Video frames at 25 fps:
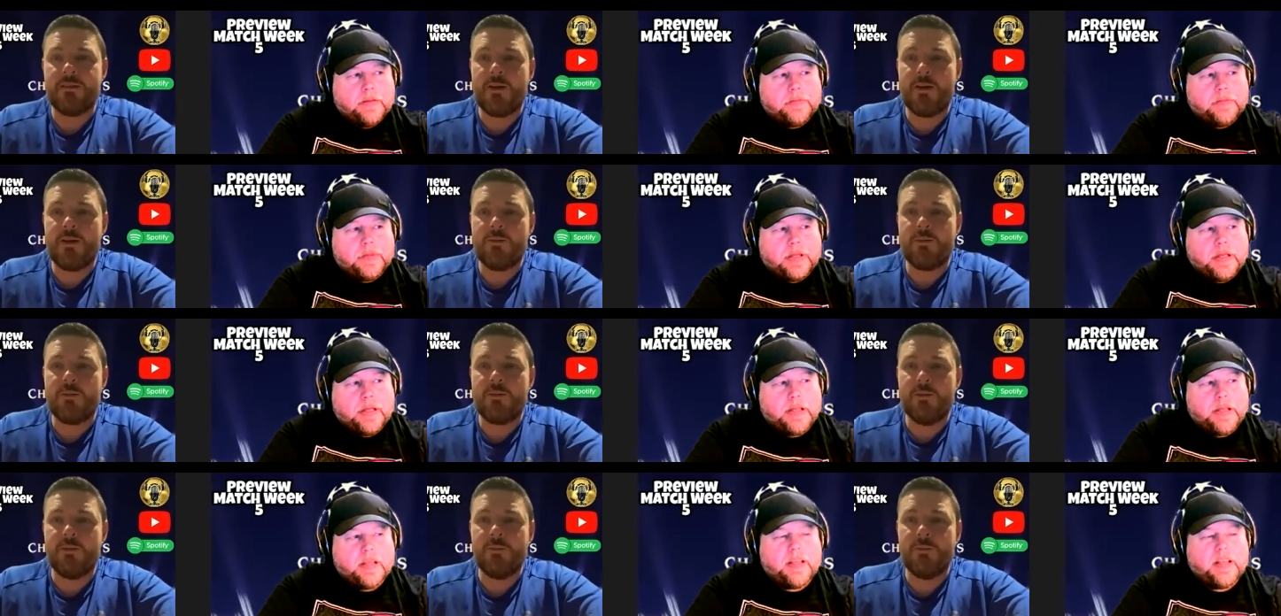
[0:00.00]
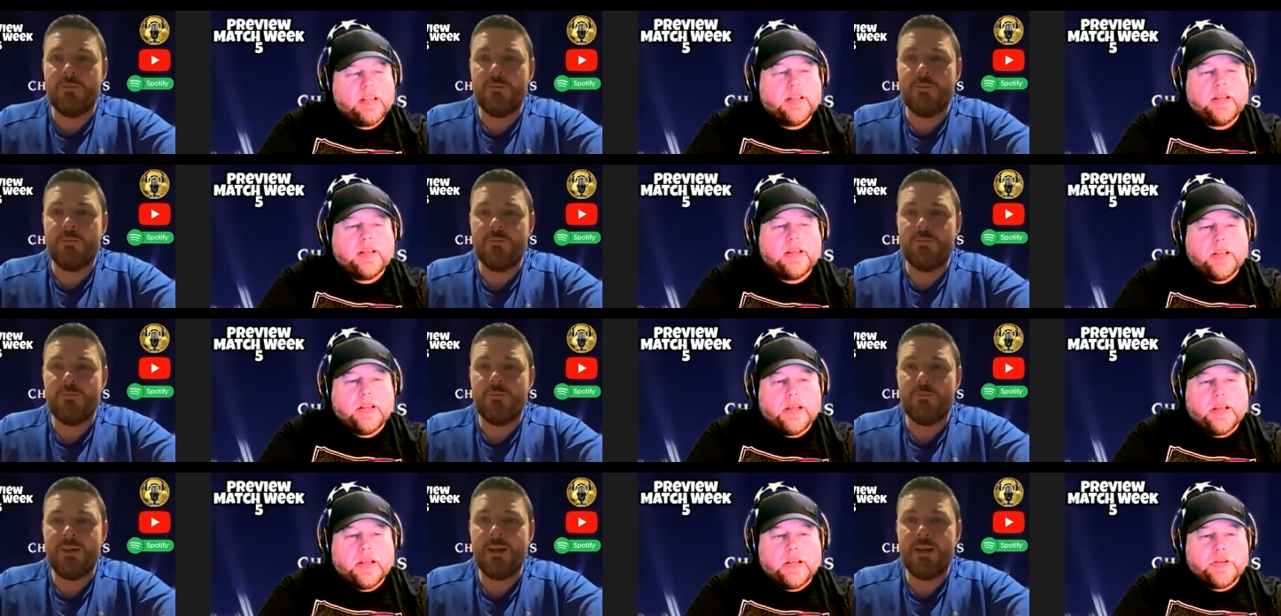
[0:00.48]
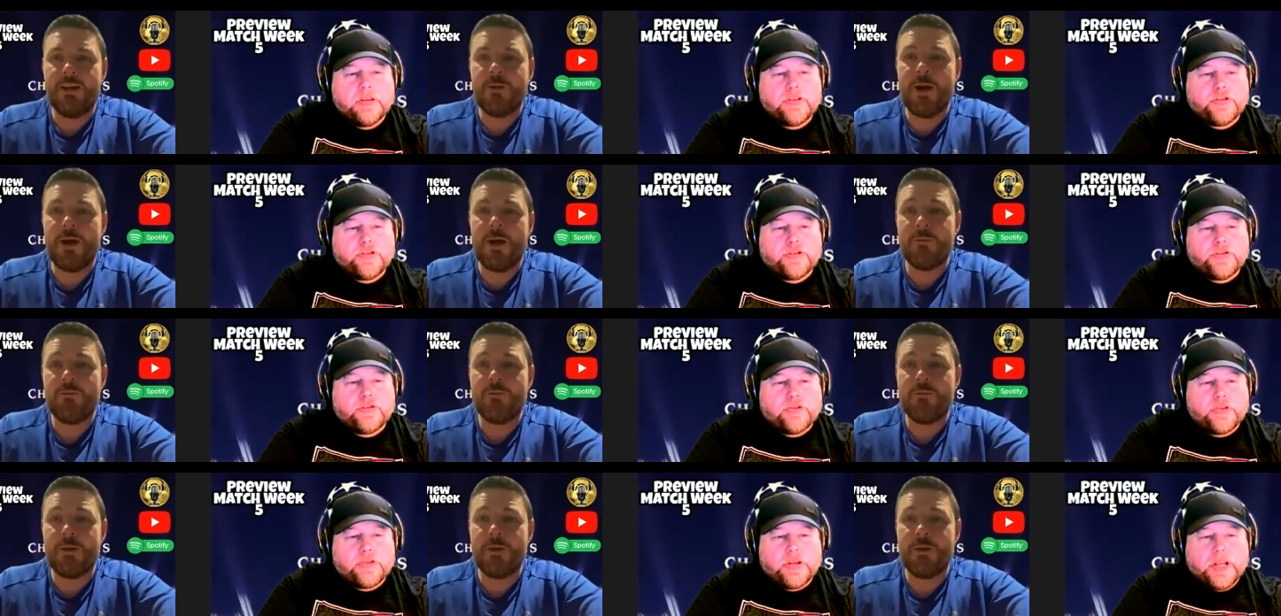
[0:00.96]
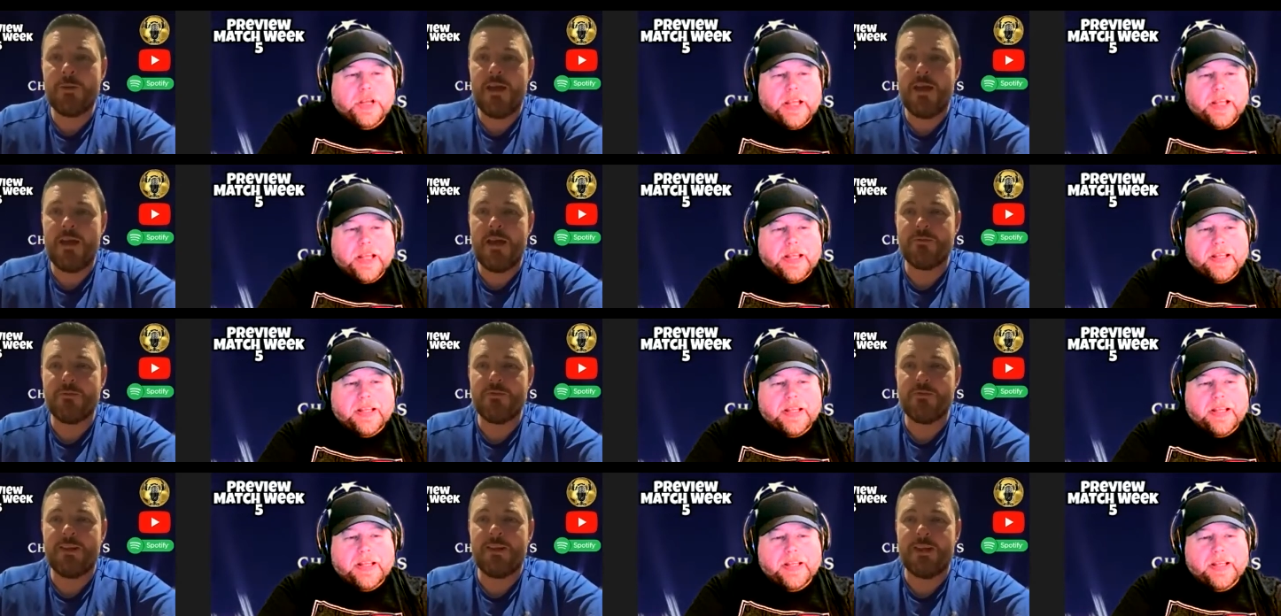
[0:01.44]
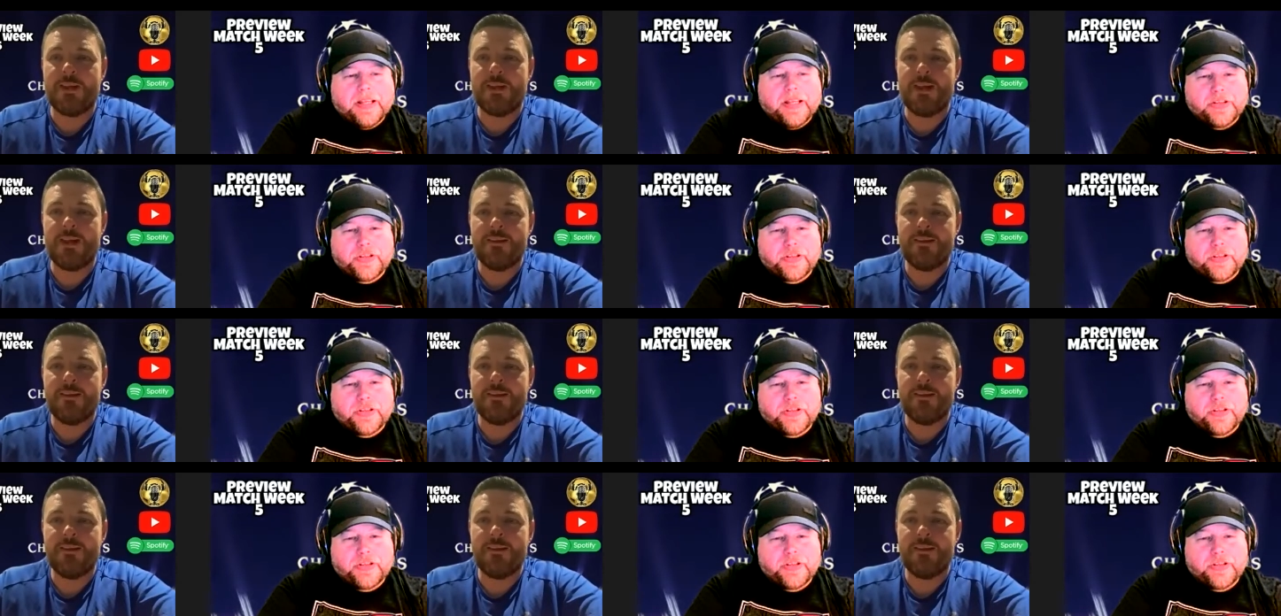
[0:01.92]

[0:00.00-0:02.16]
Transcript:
Speaker 1: now, so you know, happen to the best of us and all that.